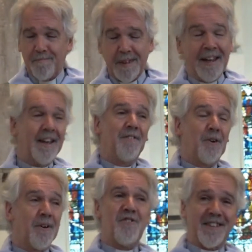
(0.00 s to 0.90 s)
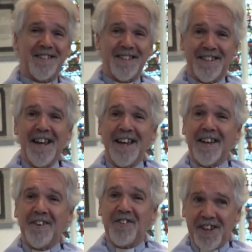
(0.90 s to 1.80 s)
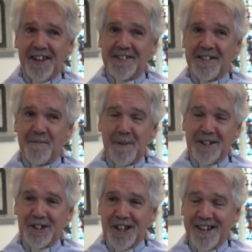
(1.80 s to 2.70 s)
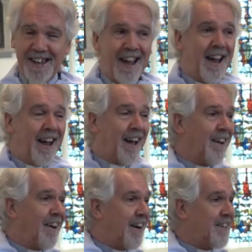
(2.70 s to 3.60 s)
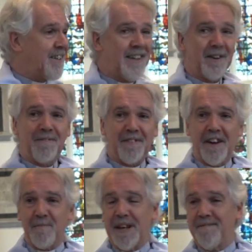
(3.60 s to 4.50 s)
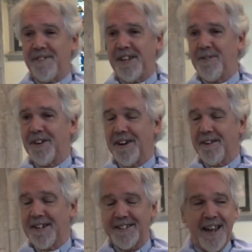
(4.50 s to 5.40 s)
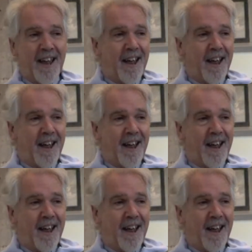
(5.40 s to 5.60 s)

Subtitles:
If you're interested in seeing some of my journey, I did little 5-minute video diaries,